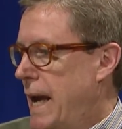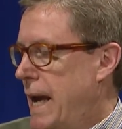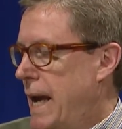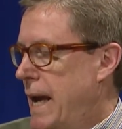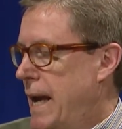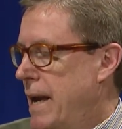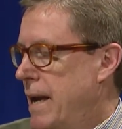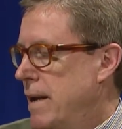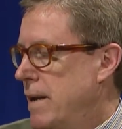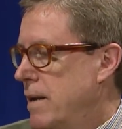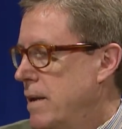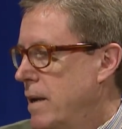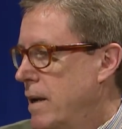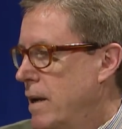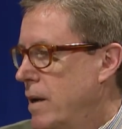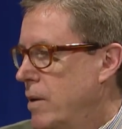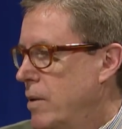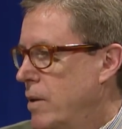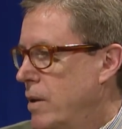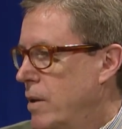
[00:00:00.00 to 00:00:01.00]
And
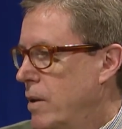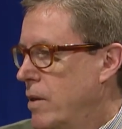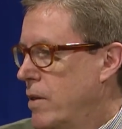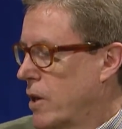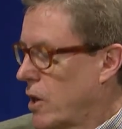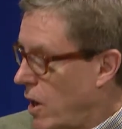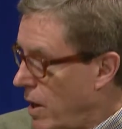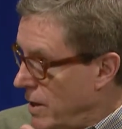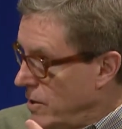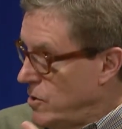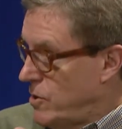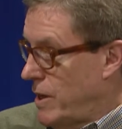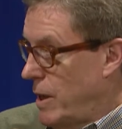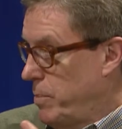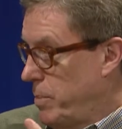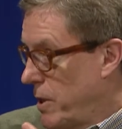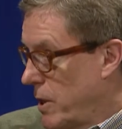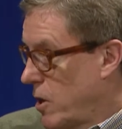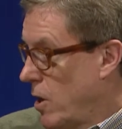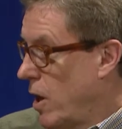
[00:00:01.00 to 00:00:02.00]
the
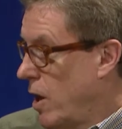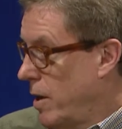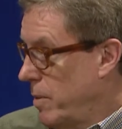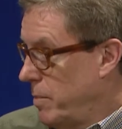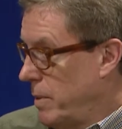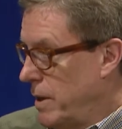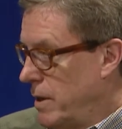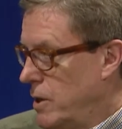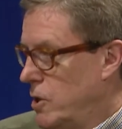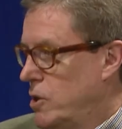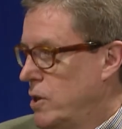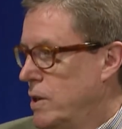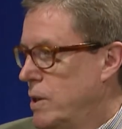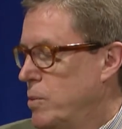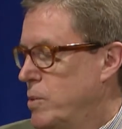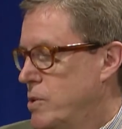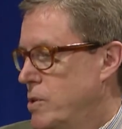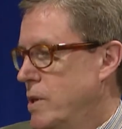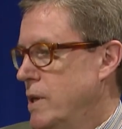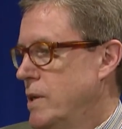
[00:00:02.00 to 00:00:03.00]
concept that caught me initially
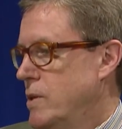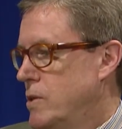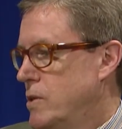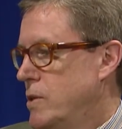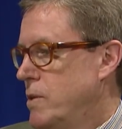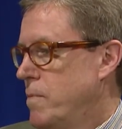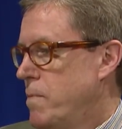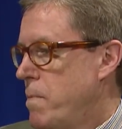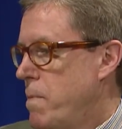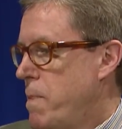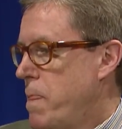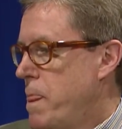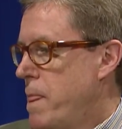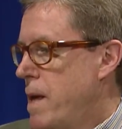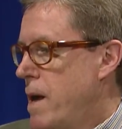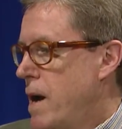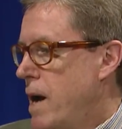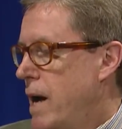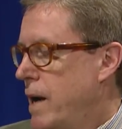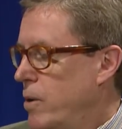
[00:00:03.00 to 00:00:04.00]
was this.
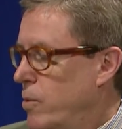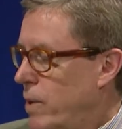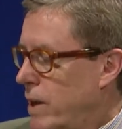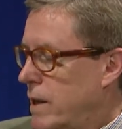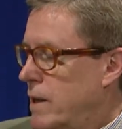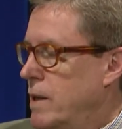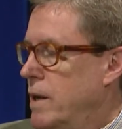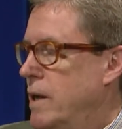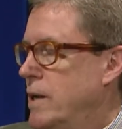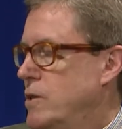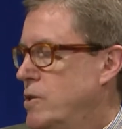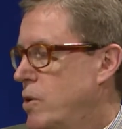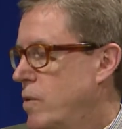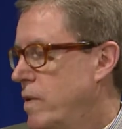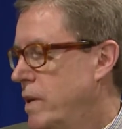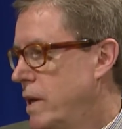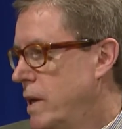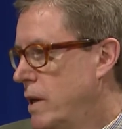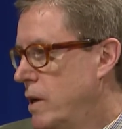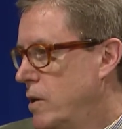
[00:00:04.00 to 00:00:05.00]
I'd recognized over
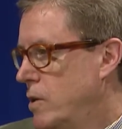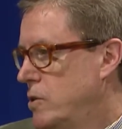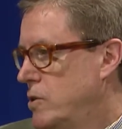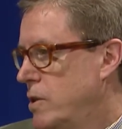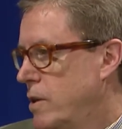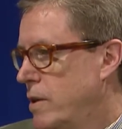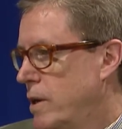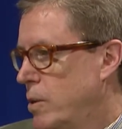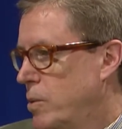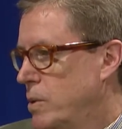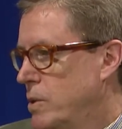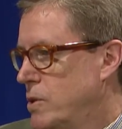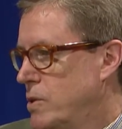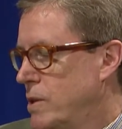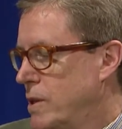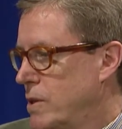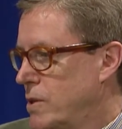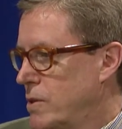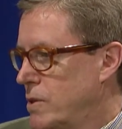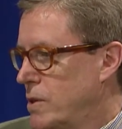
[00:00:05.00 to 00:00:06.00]
the years that there was
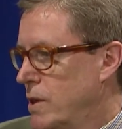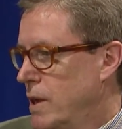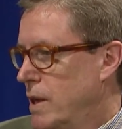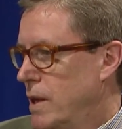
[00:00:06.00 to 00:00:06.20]
this